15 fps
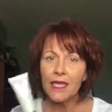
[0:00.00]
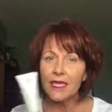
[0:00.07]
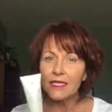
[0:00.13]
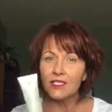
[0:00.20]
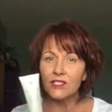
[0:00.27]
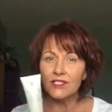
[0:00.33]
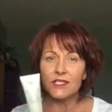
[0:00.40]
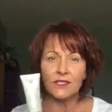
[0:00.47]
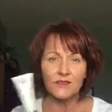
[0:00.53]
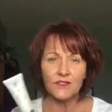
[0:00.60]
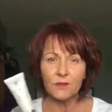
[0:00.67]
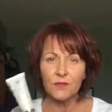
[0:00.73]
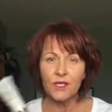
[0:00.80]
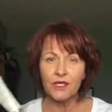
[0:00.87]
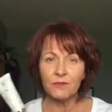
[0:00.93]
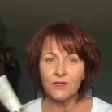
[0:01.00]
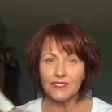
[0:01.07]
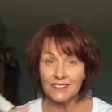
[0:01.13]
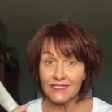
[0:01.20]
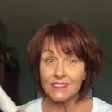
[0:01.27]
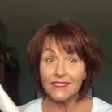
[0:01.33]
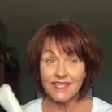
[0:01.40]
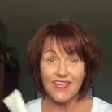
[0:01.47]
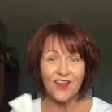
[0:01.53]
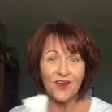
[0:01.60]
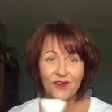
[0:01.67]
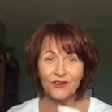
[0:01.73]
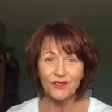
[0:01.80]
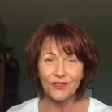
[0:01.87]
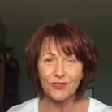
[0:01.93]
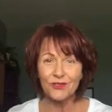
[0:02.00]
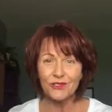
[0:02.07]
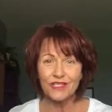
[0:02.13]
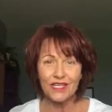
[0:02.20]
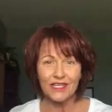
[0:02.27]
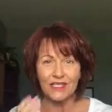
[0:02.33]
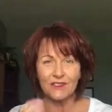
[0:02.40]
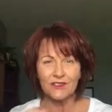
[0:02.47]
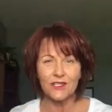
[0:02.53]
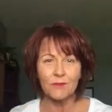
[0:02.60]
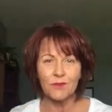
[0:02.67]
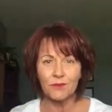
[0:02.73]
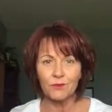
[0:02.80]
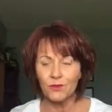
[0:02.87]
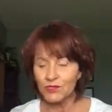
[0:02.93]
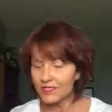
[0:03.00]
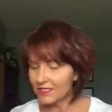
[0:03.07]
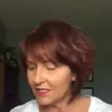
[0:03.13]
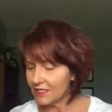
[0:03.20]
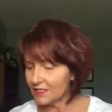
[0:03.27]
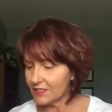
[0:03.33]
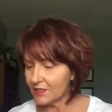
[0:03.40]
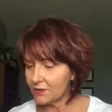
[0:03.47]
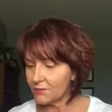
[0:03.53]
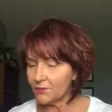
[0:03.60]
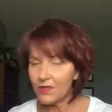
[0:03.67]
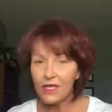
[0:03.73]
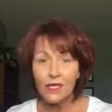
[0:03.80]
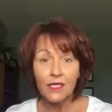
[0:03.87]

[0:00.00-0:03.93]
It just gives the pigments, since they are loose, a little something more to stick to.